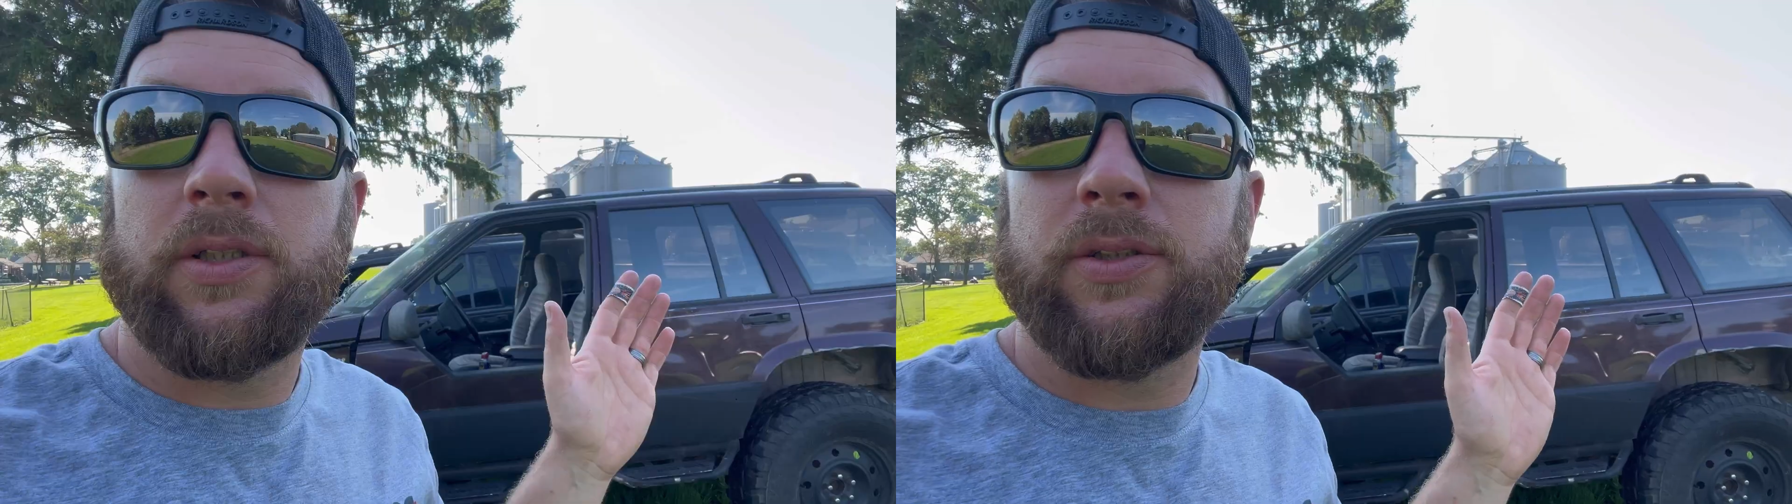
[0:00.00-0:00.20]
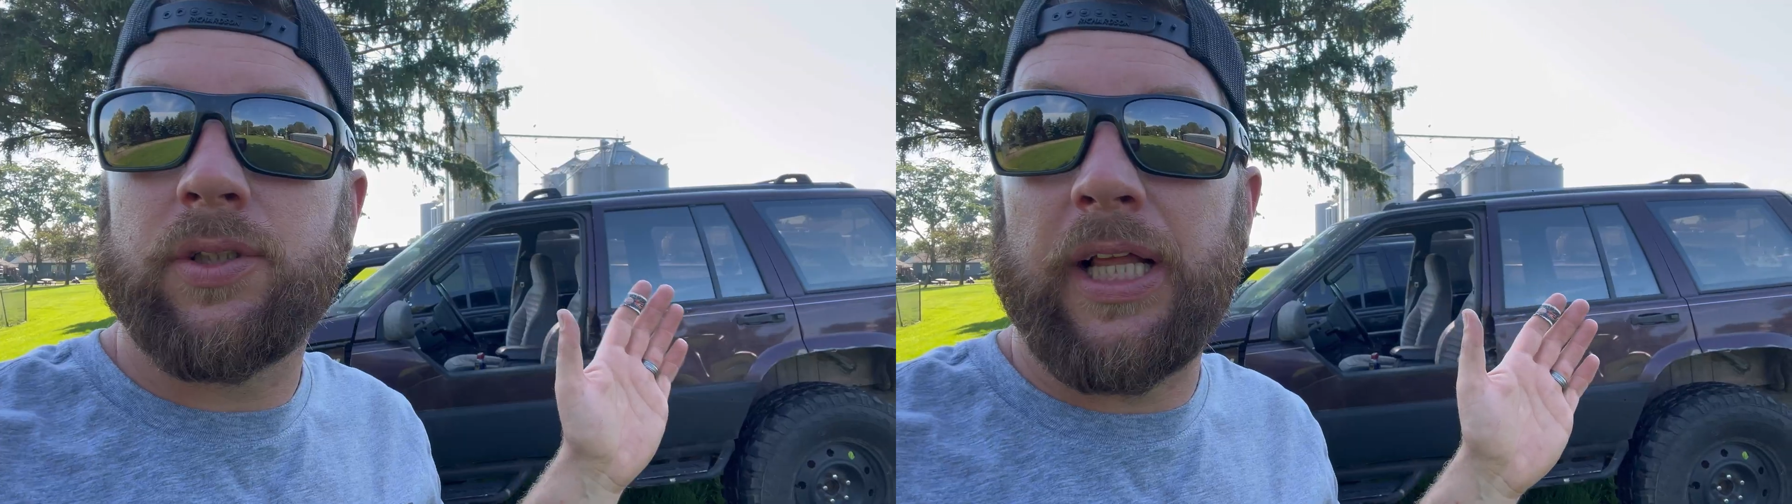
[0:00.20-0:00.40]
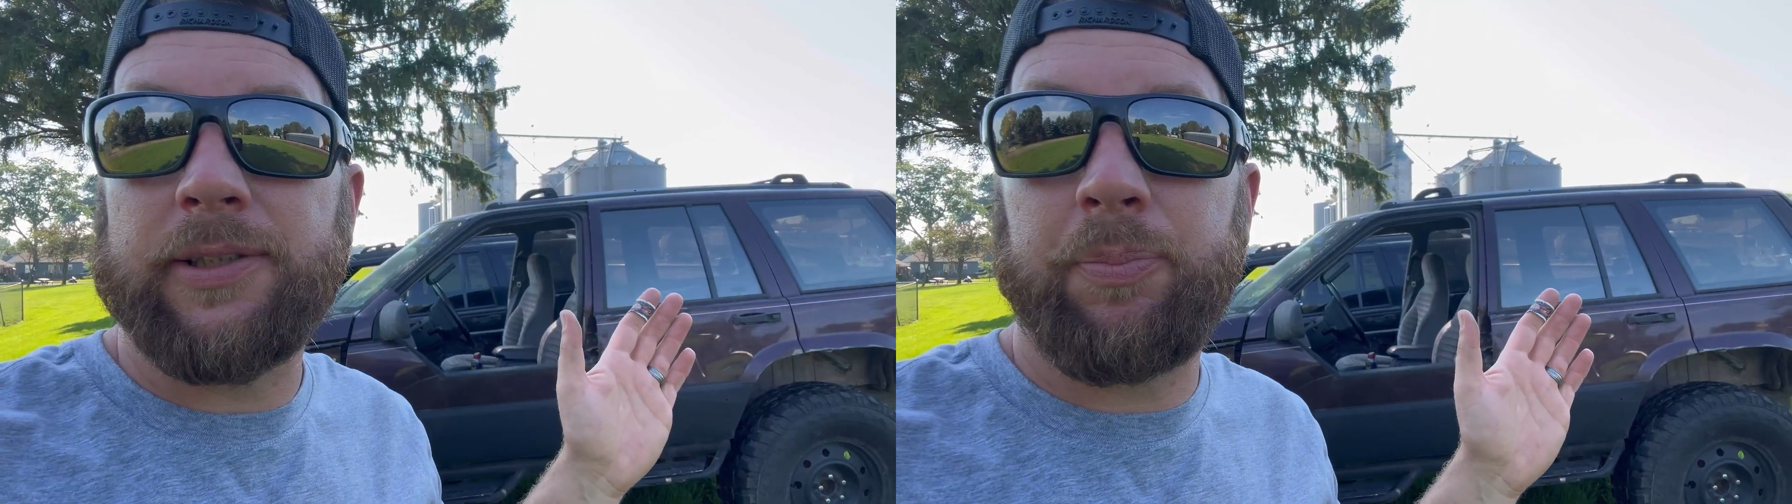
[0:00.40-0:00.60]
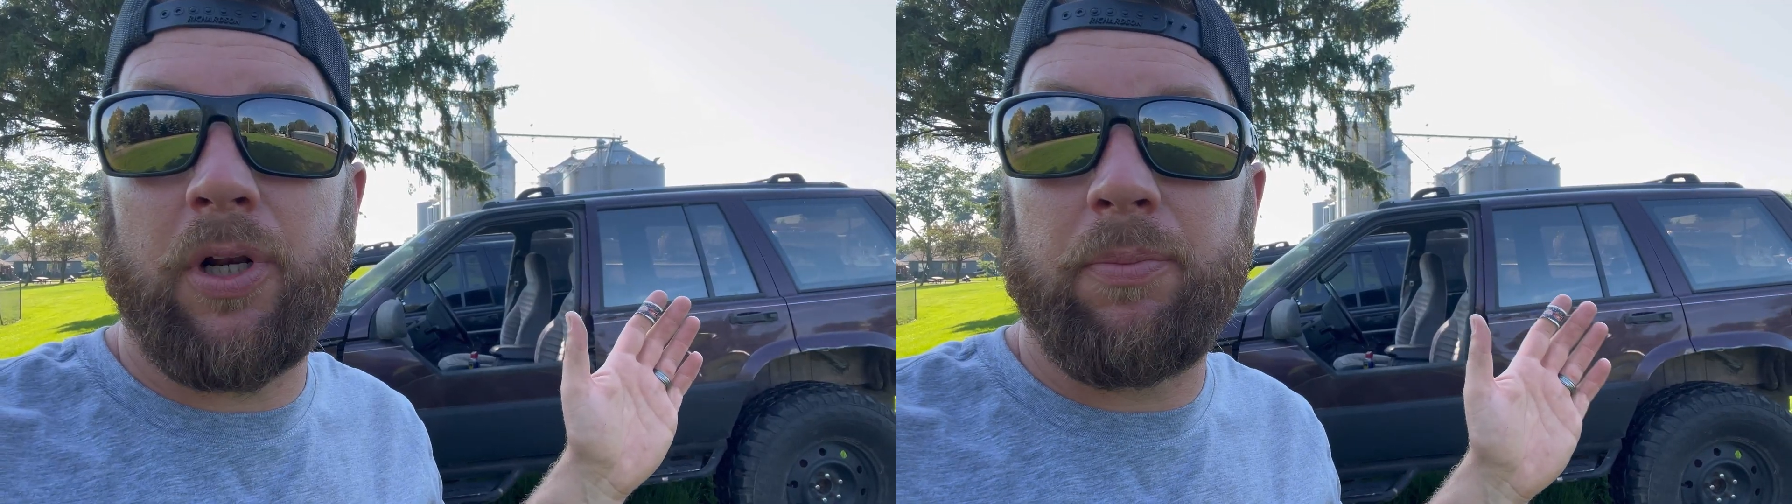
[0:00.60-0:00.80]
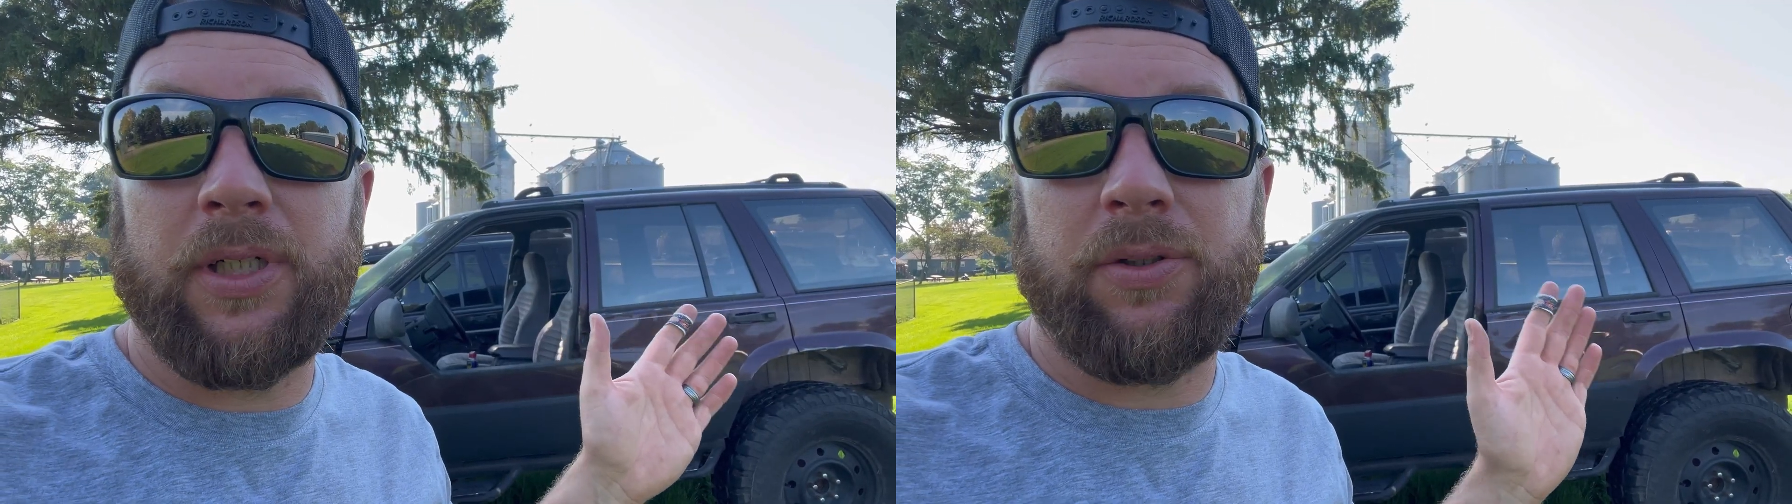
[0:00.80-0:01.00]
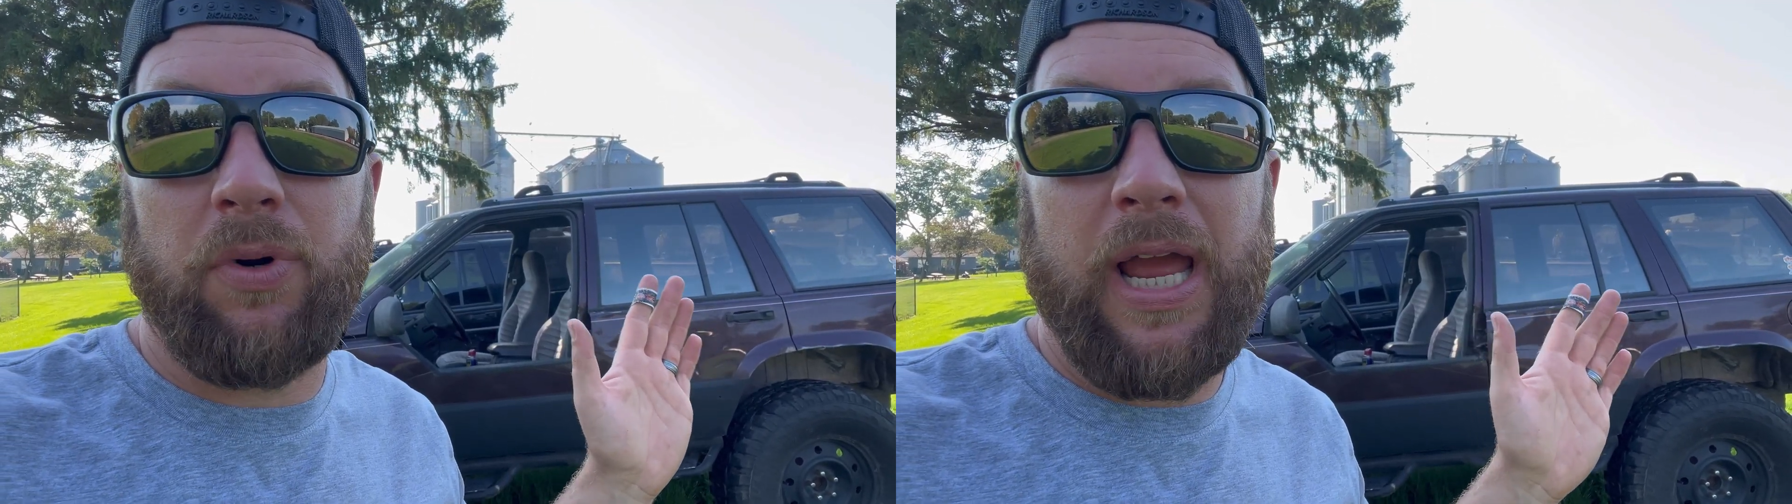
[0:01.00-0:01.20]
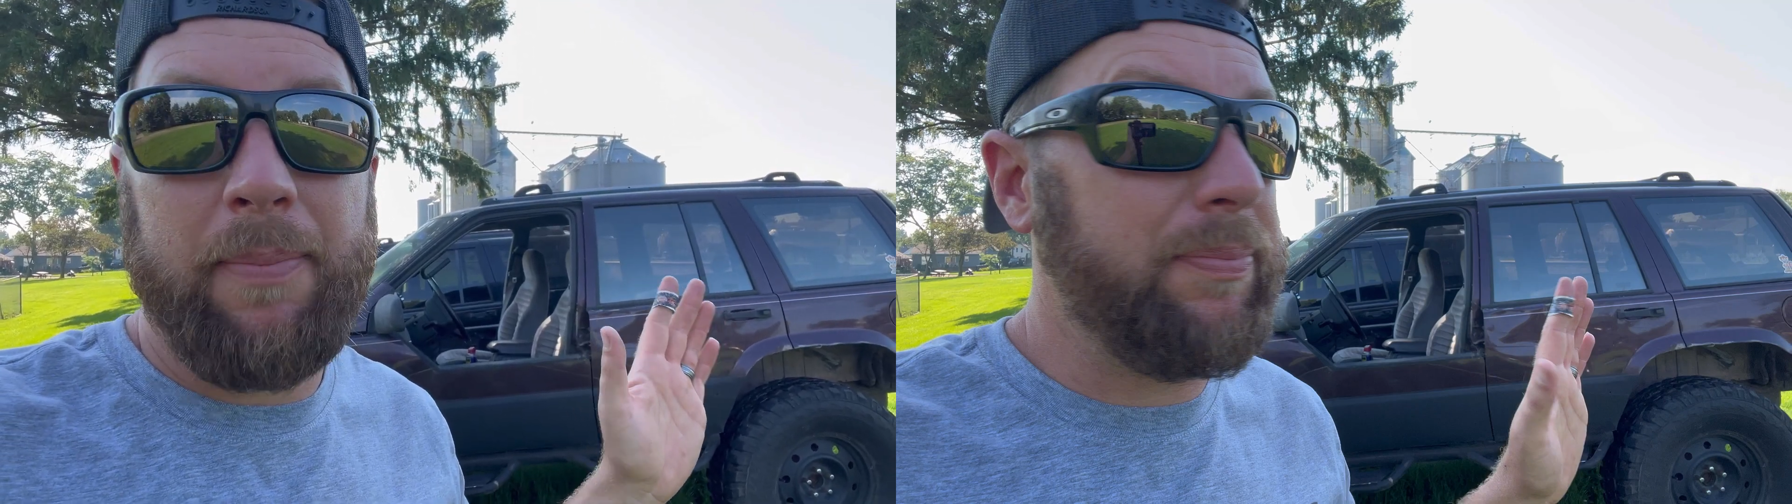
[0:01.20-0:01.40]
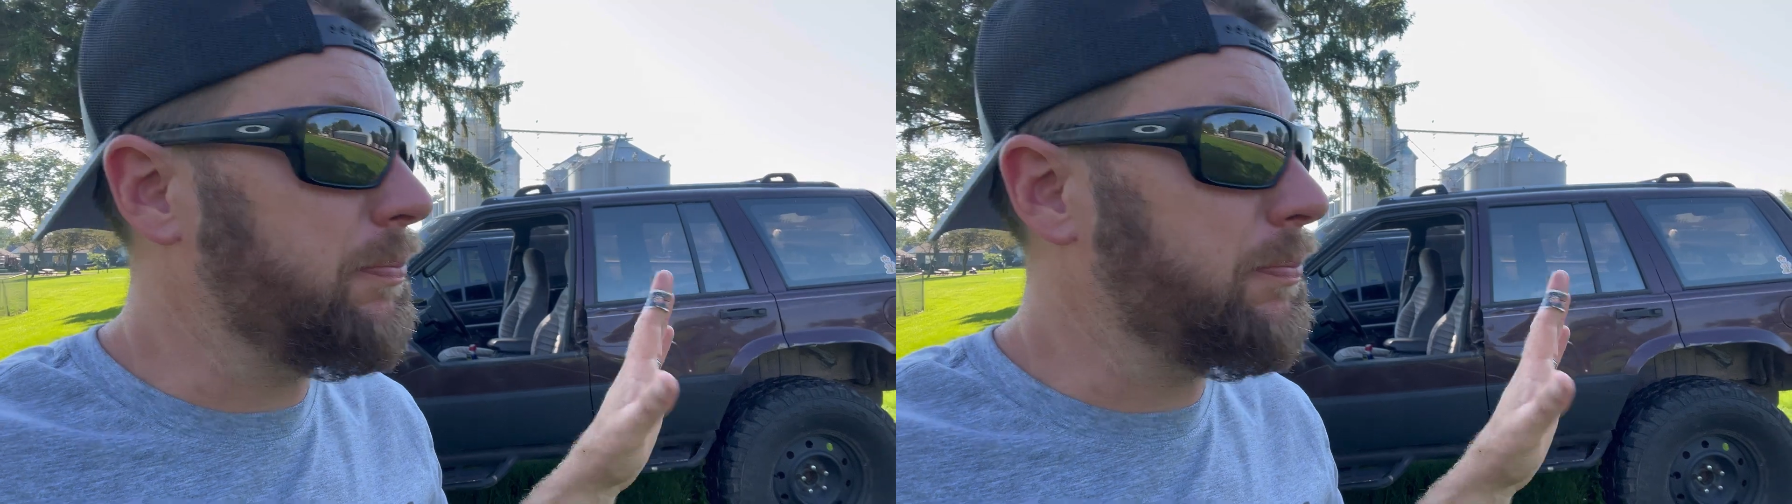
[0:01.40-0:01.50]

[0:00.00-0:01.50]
So that's pretty much a wrap